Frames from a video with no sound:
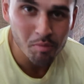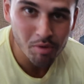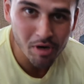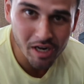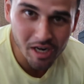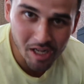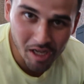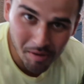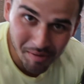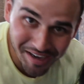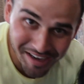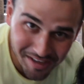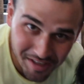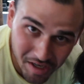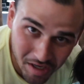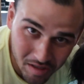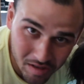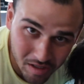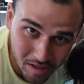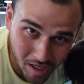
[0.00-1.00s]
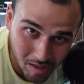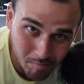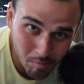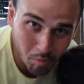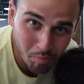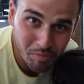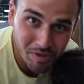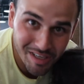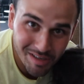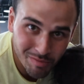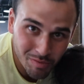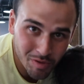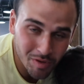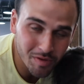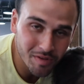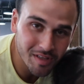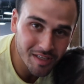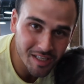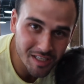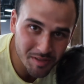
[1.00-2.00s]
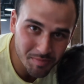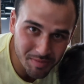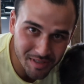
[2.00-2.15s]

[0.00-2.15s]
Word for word: But uh, hey y'all, look, I'm gonna B-roll this